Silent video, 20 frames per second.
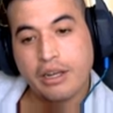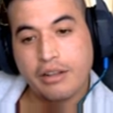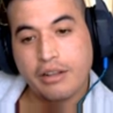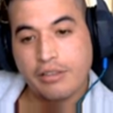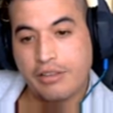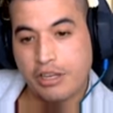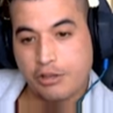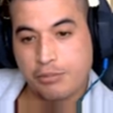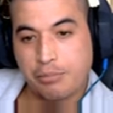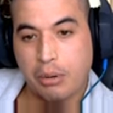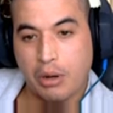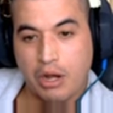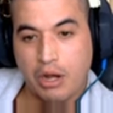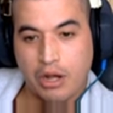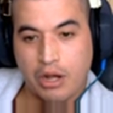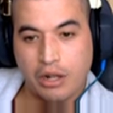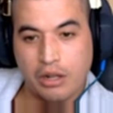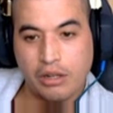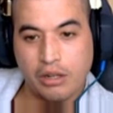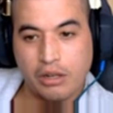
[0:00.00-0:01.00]
this
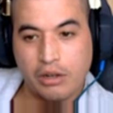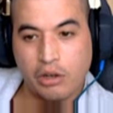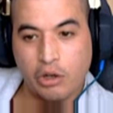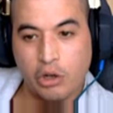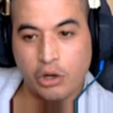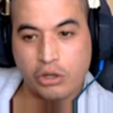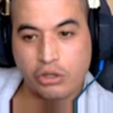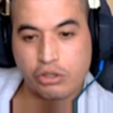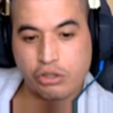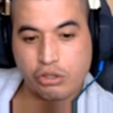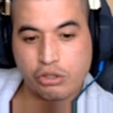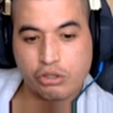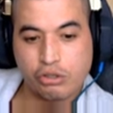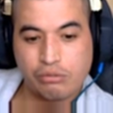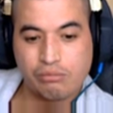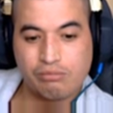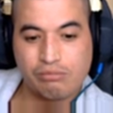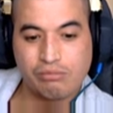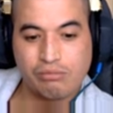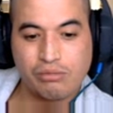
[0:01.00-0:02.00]
ball looks
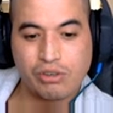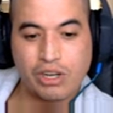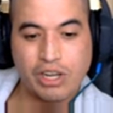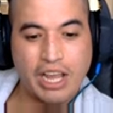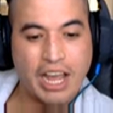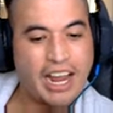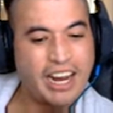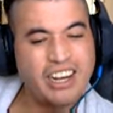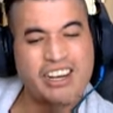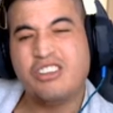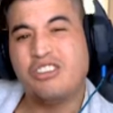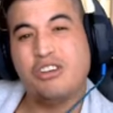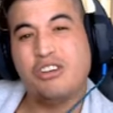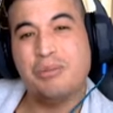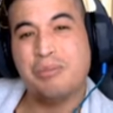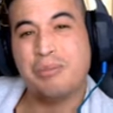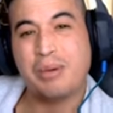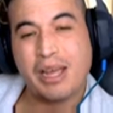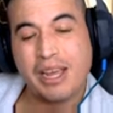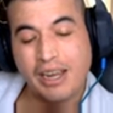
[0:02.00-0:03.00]
kind of too
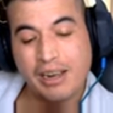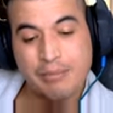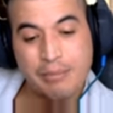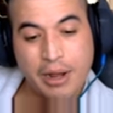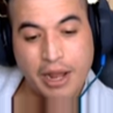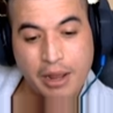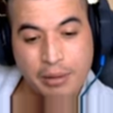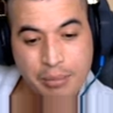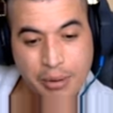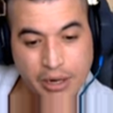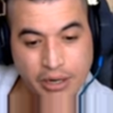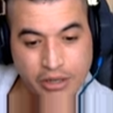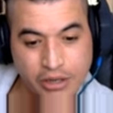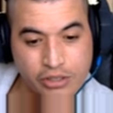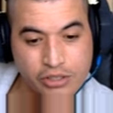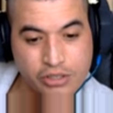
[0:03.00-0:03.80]
big in my opinion.